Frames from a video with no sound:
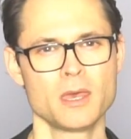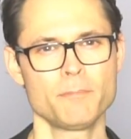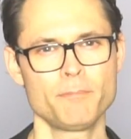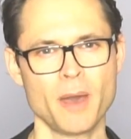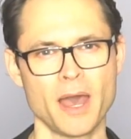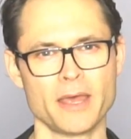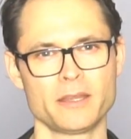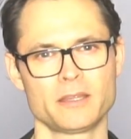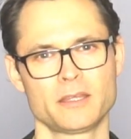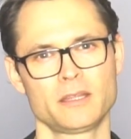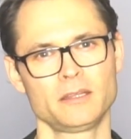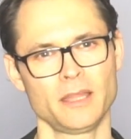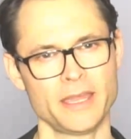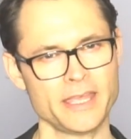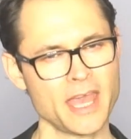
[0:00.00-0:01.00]
But
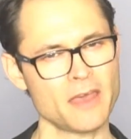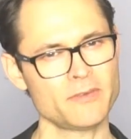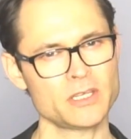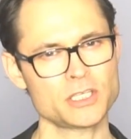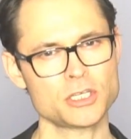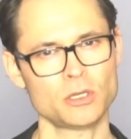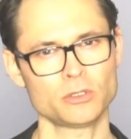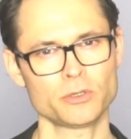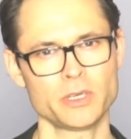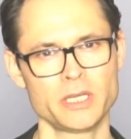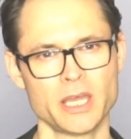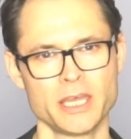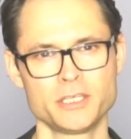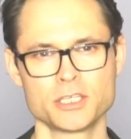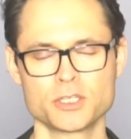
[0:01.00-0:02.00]
like having children,
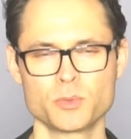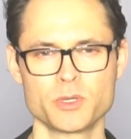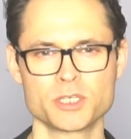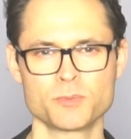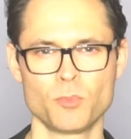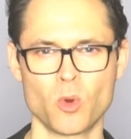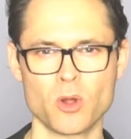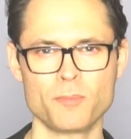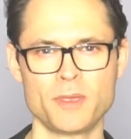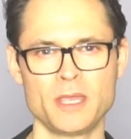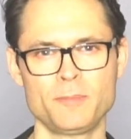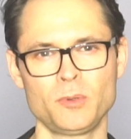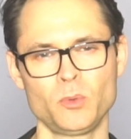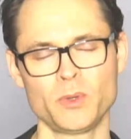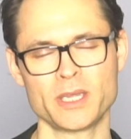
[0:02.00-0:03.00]
I just wish more
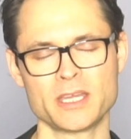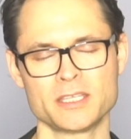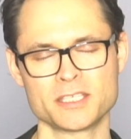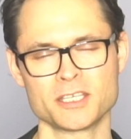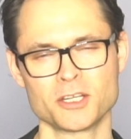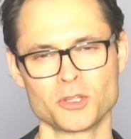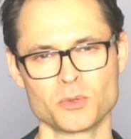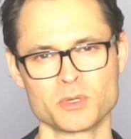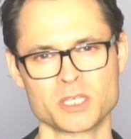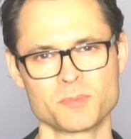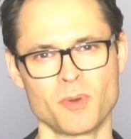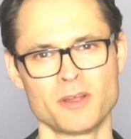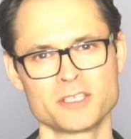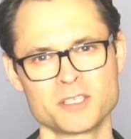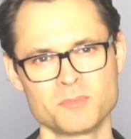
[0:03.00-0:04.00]
people would consider the
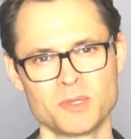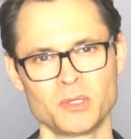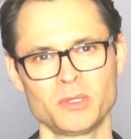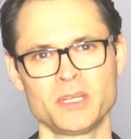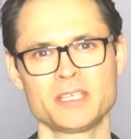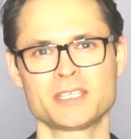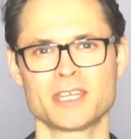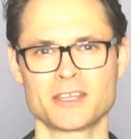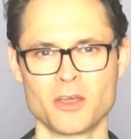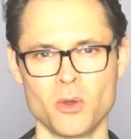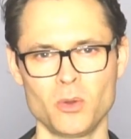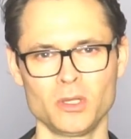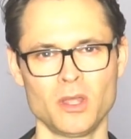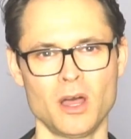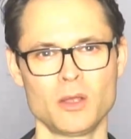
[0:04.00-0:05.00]
responsibilities that
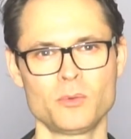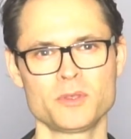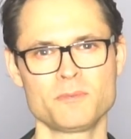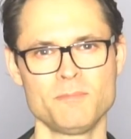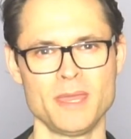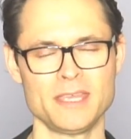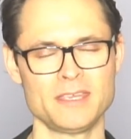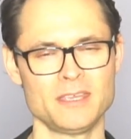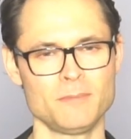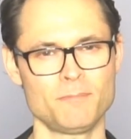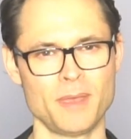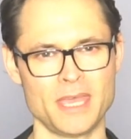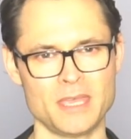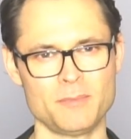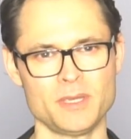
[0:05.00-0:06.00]
go along with making
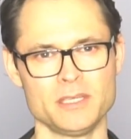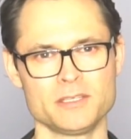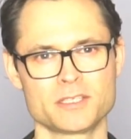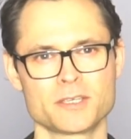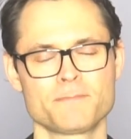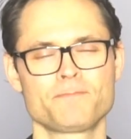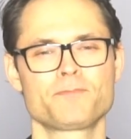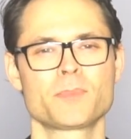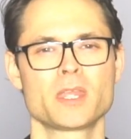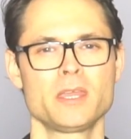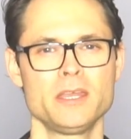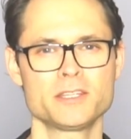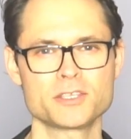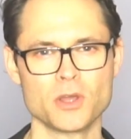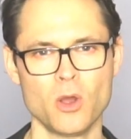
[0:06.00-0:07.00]
babies.
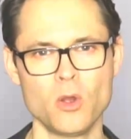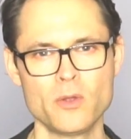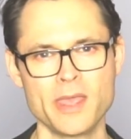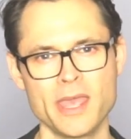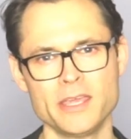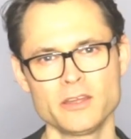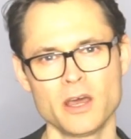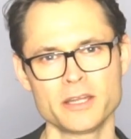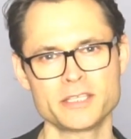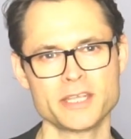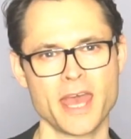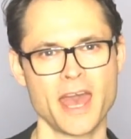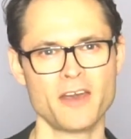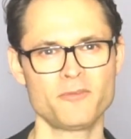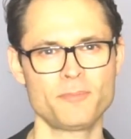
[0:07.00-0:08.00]
It's okay not to
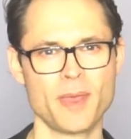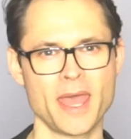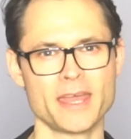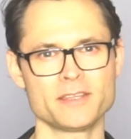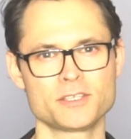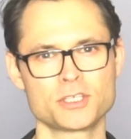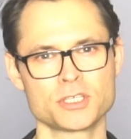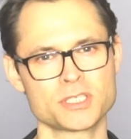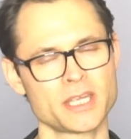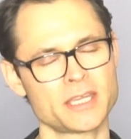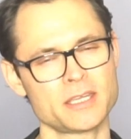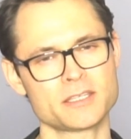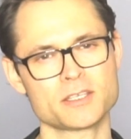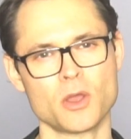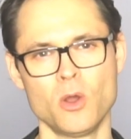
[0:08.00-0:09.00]
have pets, just like
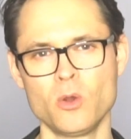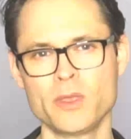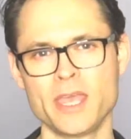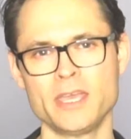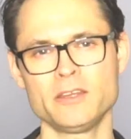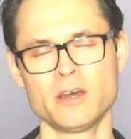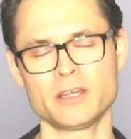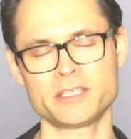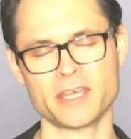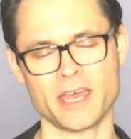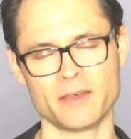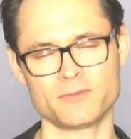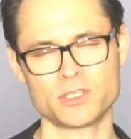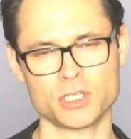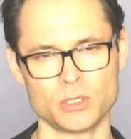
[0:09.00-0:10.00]
it's okay not to
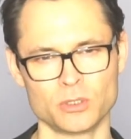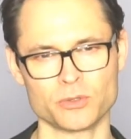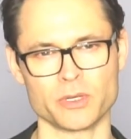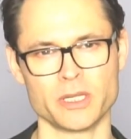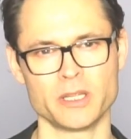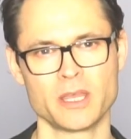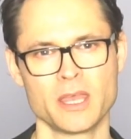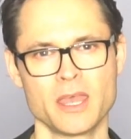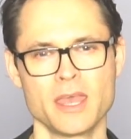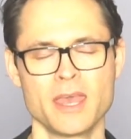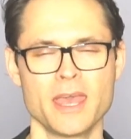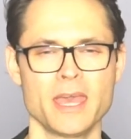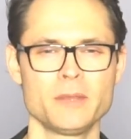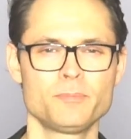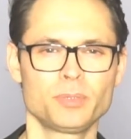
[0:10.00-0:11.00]
have children.
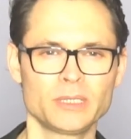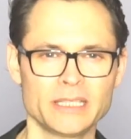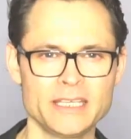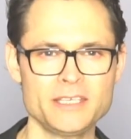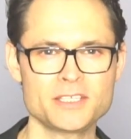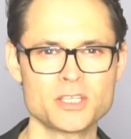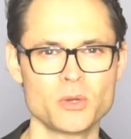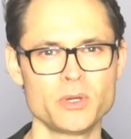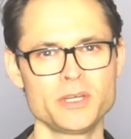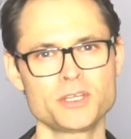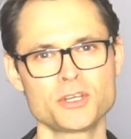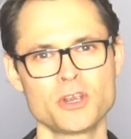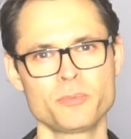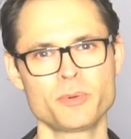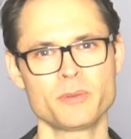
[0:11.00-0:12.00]
And please don't
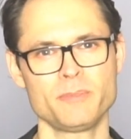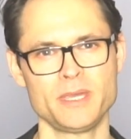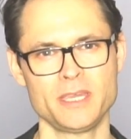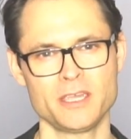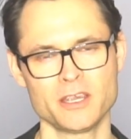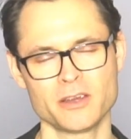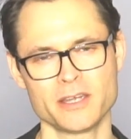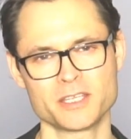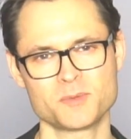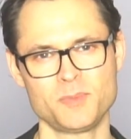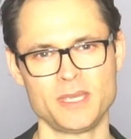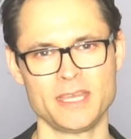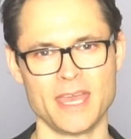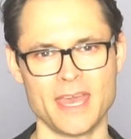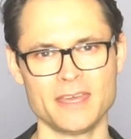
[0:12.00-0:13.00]
interpret me here as
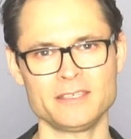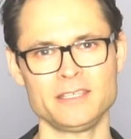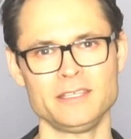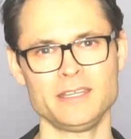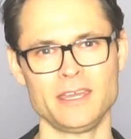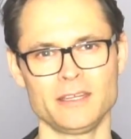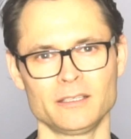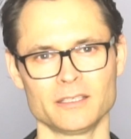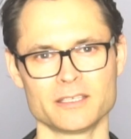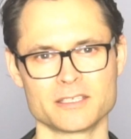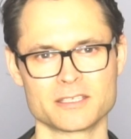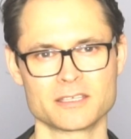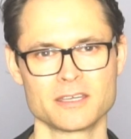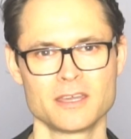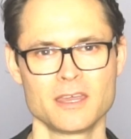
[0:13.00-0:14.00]
being
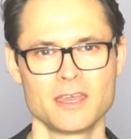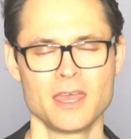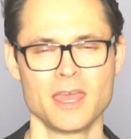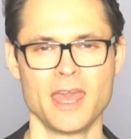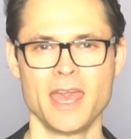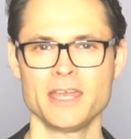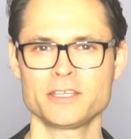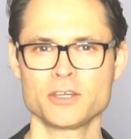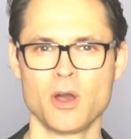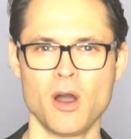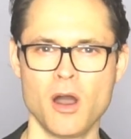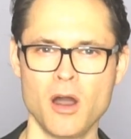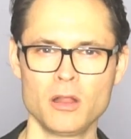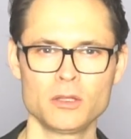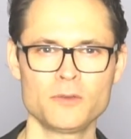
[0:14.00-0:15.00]
anti-natalist. And to
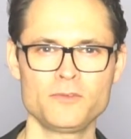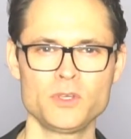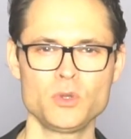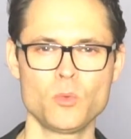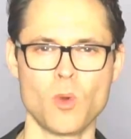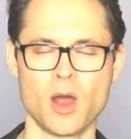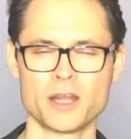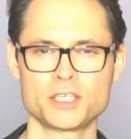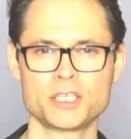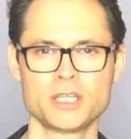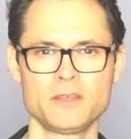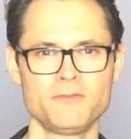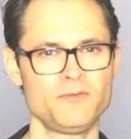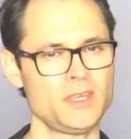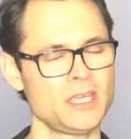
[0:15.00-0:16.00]
all of you
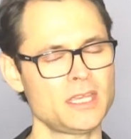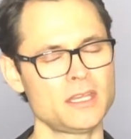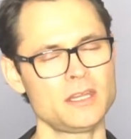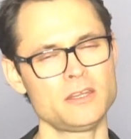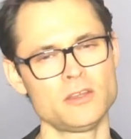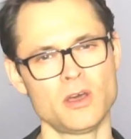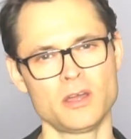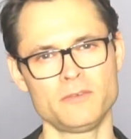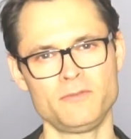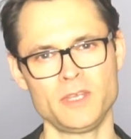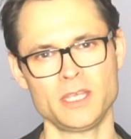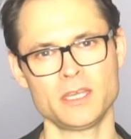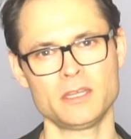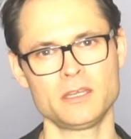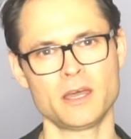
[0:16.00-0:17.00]
watching, vegan and
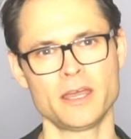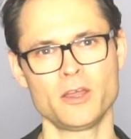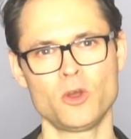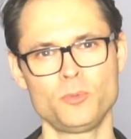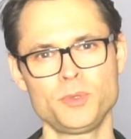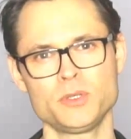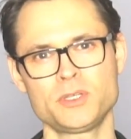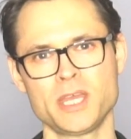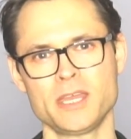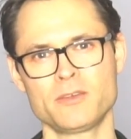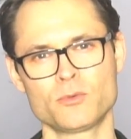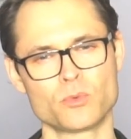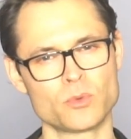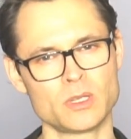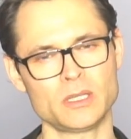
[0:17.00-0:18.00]
non-vegan, I hope you take
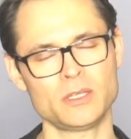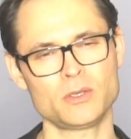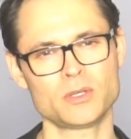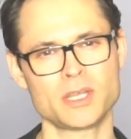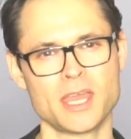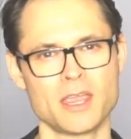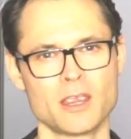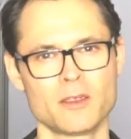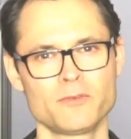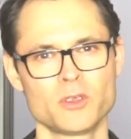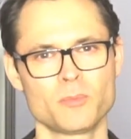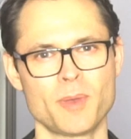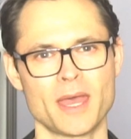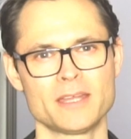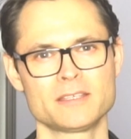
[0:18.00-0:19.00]
really good care of
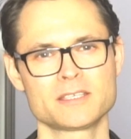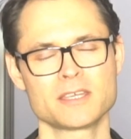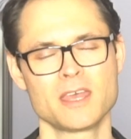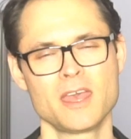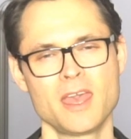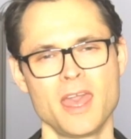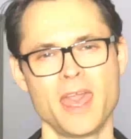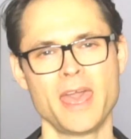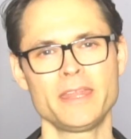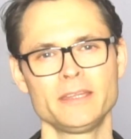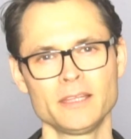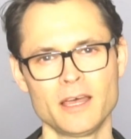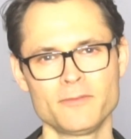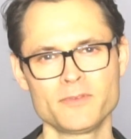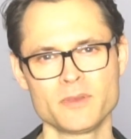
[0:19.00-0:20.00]
your pets and
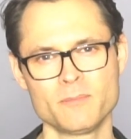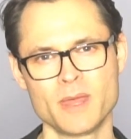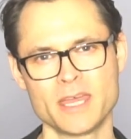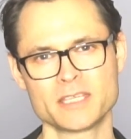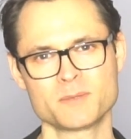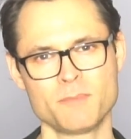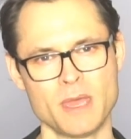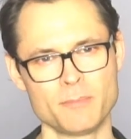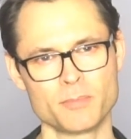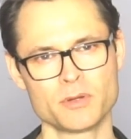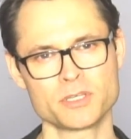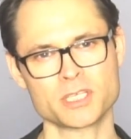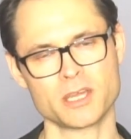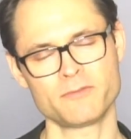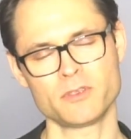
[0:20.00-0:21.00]
love them as
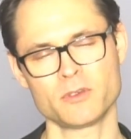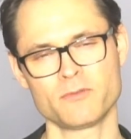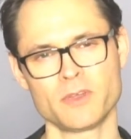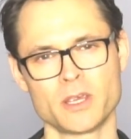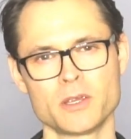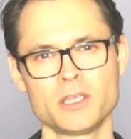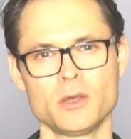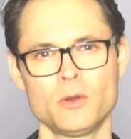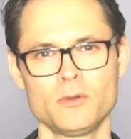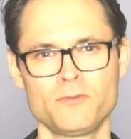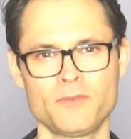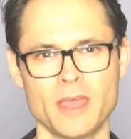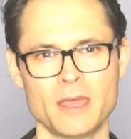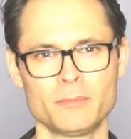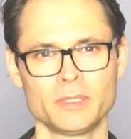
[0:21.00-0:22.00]
members of your very own
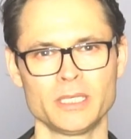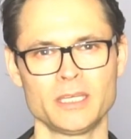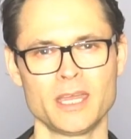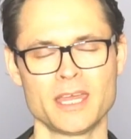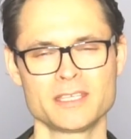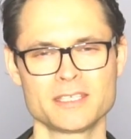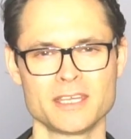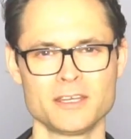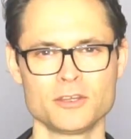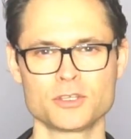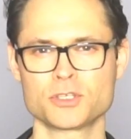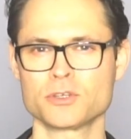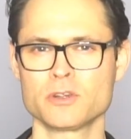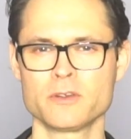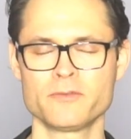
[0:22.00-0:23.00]
family, as they
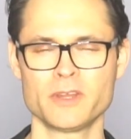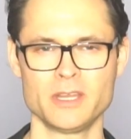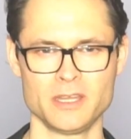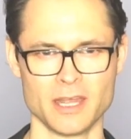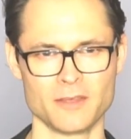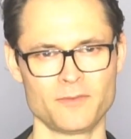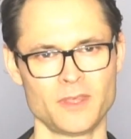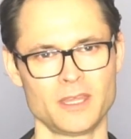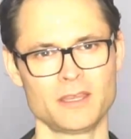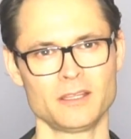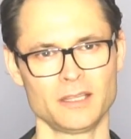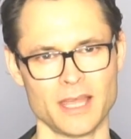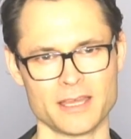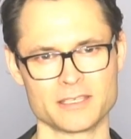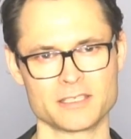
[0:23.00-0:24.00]
deserve nothing
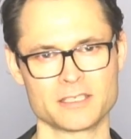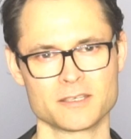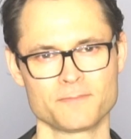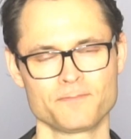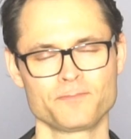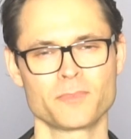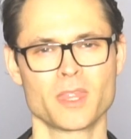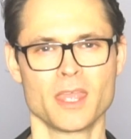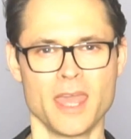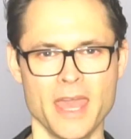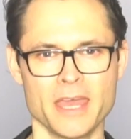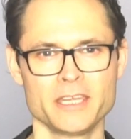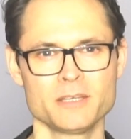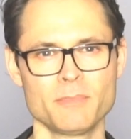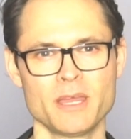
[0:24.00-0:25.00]
less.
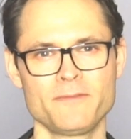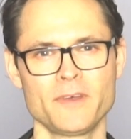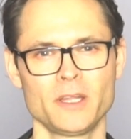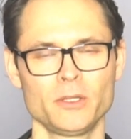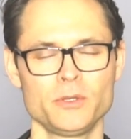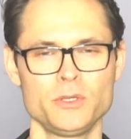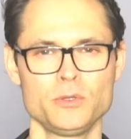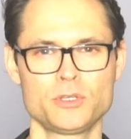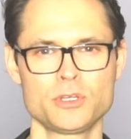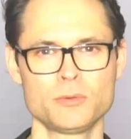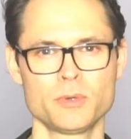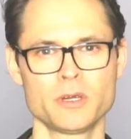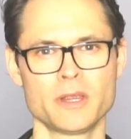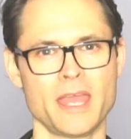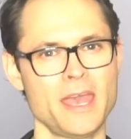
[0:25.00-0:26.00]
And to my fellow
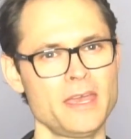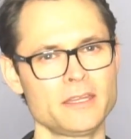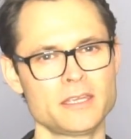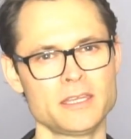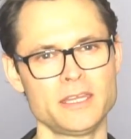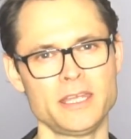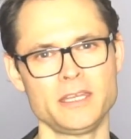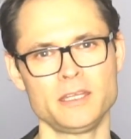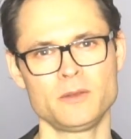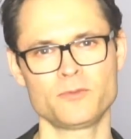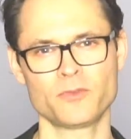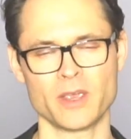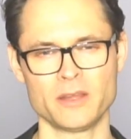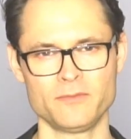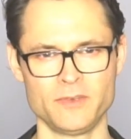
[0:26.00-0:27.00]
YouTuber and Canadian
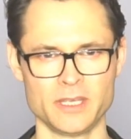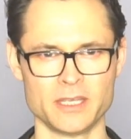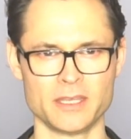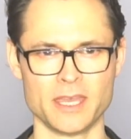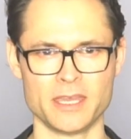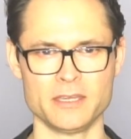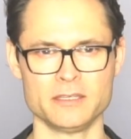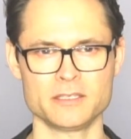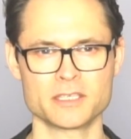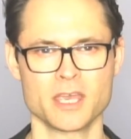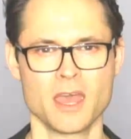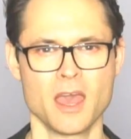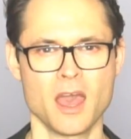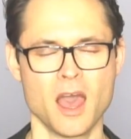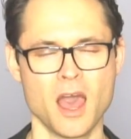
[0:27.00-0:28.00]
friend Vegan Gains,
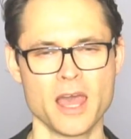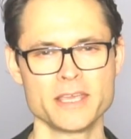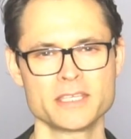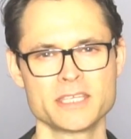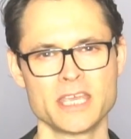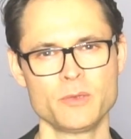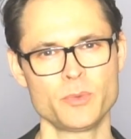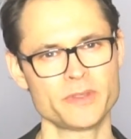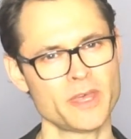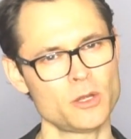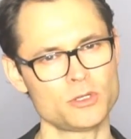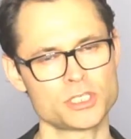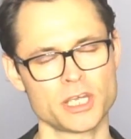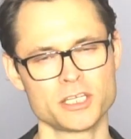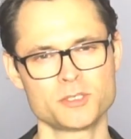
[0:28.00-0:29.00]
I say
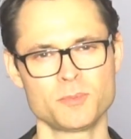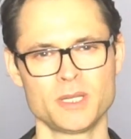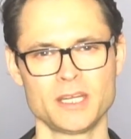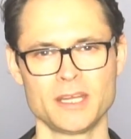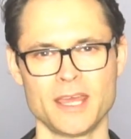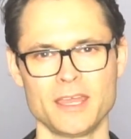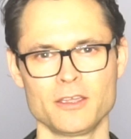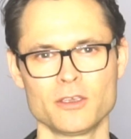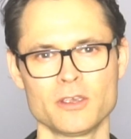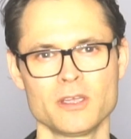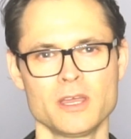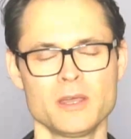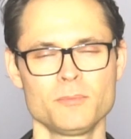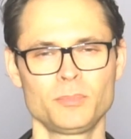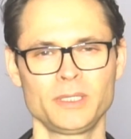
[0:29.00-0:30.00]
without judgment and anger,
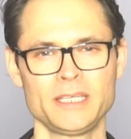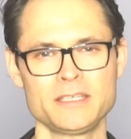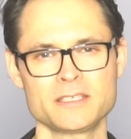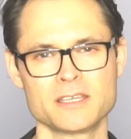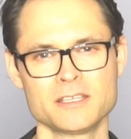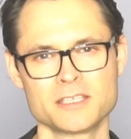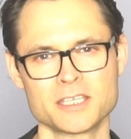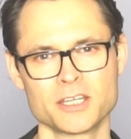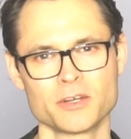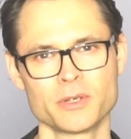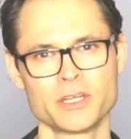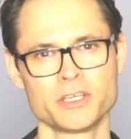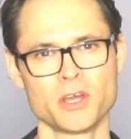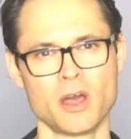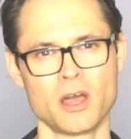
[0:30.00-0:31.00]
please consider
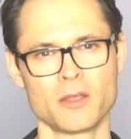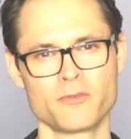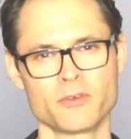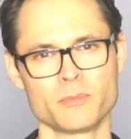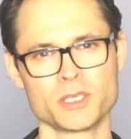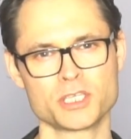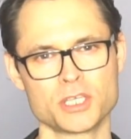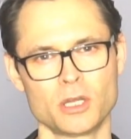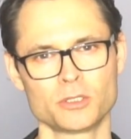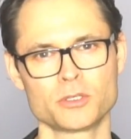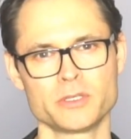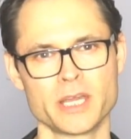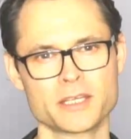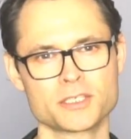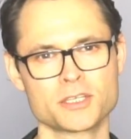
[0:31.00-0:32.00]
a dog from a shelter
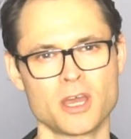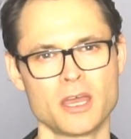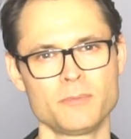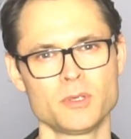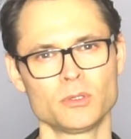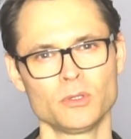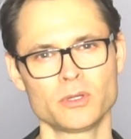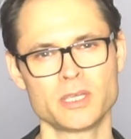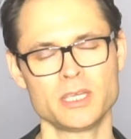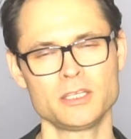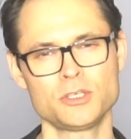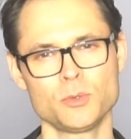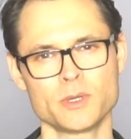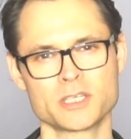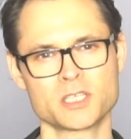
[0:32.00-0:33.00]
next time you're looking
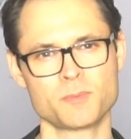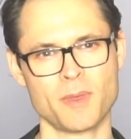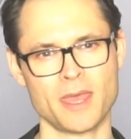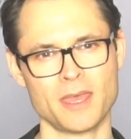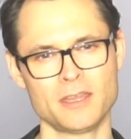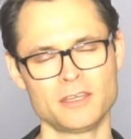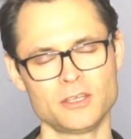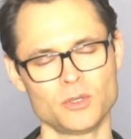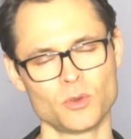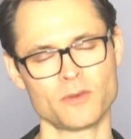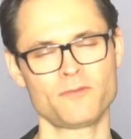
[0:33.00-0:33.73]
to expand your